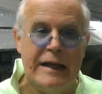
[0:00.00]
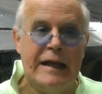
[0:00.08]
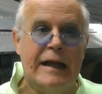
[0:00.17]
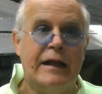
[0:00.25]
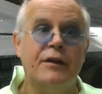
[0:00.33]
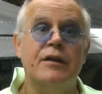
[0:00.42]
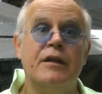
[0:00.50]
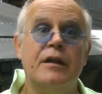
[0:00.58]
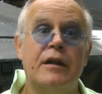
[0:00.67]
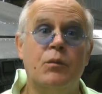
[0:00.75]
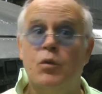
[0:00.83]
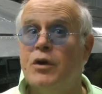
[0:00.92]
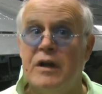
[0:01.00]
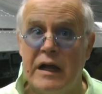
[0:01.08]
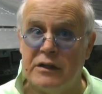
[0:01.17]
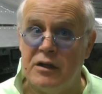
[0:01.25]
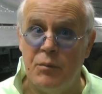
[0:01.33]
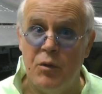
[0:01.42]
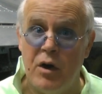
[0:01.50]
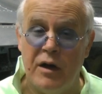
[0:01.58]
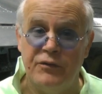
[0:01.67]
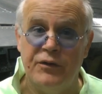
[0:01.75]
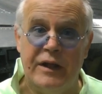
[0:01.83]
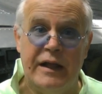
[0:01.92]
and it would not come
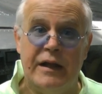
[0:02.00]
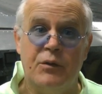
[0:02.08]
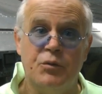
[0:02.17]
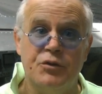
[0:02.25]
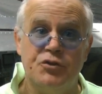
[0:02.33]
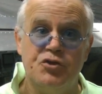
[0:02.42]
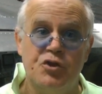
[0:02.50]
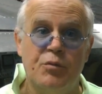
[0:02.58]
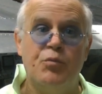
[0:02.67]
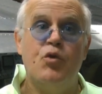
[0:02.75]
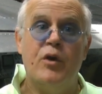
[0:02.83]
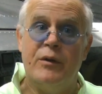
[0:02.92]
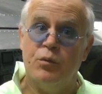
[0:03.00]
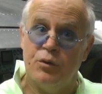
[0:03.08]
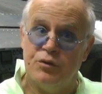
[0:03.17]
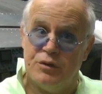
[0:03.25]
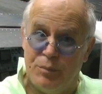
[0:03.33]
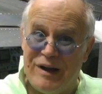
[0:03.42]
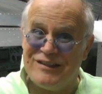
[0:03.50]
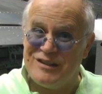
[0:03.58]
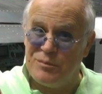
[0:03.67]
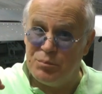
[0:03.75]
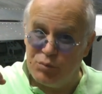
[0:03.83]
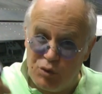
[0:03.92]
off. And it was to the point where it was about
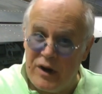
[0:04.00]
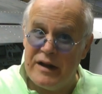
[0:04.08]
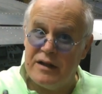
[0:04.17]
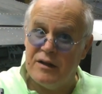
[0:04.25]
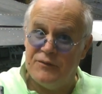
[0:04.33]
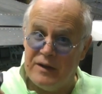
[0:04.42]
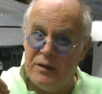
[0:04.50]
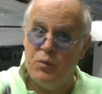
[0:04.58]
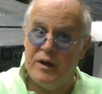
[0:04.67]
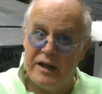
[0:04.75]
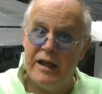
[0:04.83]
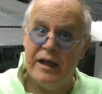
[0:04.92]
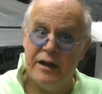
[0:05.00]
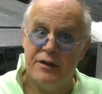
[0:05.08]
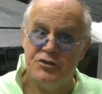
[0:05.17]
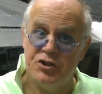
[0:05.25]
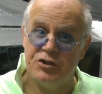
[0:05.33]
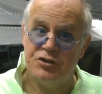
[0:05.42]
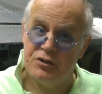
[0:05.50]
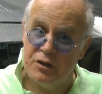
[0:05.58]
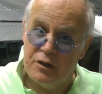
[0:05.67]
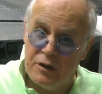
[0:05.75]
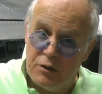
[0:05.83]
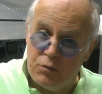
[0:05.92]
to break if I went ahead and just
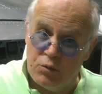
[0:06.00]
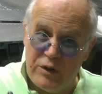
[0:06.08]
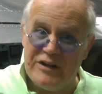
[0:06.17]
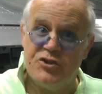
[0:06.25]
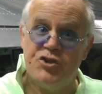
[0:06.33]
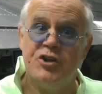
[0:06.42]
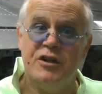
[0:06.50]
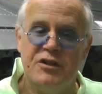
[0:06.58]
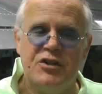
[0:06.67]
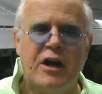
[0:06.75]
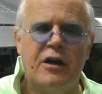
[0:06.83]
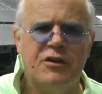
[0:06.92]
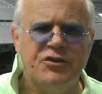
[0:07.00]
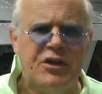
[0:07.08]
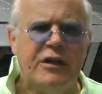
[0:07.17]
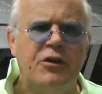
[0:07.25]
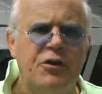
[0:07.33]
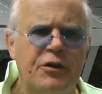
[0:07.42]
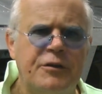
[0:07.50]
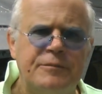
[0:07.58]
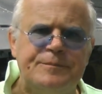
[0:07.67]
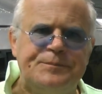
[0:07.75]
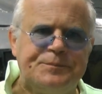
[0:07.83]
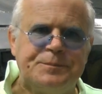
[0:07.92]
wrenched it as hard as I could.
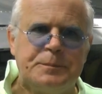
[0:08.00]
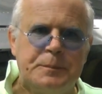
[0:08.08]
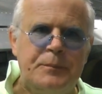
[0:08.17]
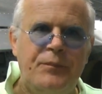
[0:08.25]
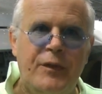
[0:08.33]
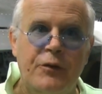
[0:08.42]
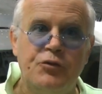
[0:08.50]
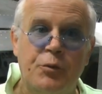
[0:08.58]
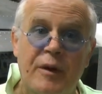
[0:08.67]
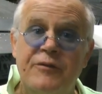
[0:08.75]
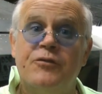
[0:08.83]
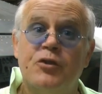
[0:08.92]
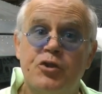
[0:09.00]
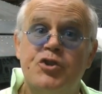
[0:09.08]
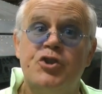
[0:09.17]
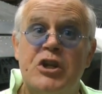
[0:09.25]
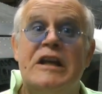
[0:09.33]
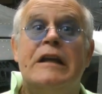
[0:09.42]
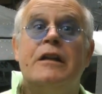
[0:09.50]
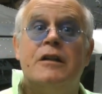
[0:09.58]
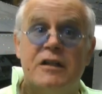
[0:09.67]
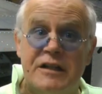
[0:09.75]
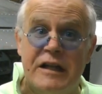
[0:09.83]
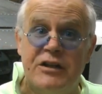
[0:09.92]
So my first
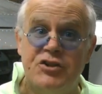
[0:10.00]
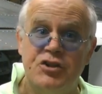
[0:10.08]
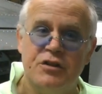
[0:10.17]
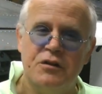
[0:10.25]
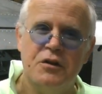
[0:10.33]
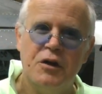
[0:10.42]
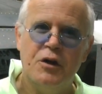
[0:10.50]
inclination